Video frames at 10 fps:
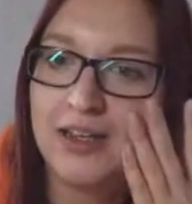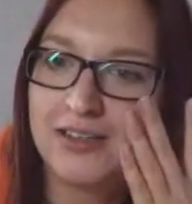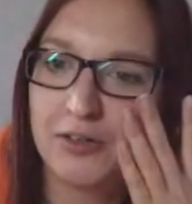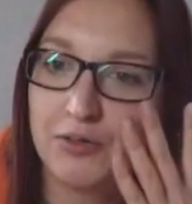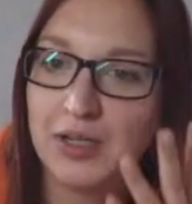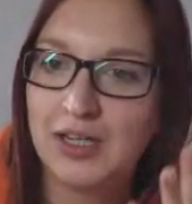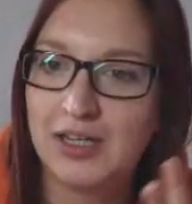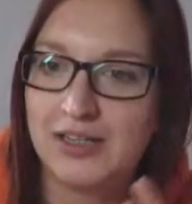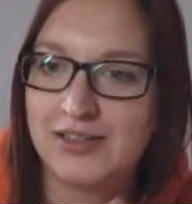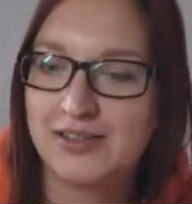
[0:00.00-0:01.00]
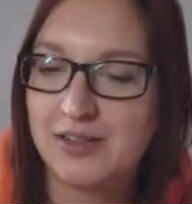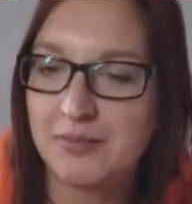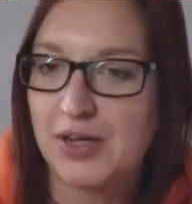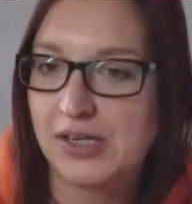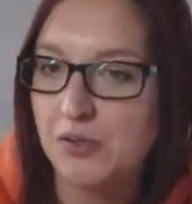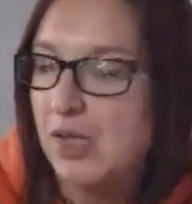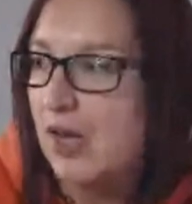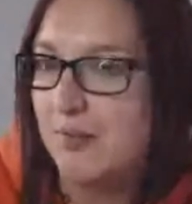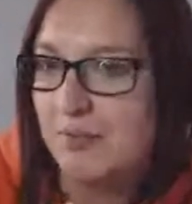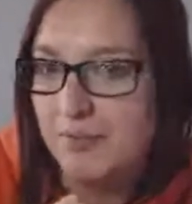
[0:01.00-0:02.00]
So instead of buying, again, oh, that's
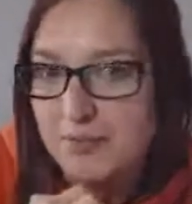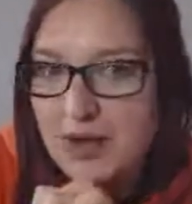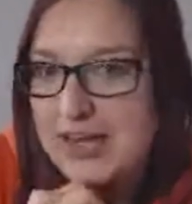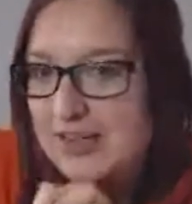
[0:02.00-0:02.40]
what,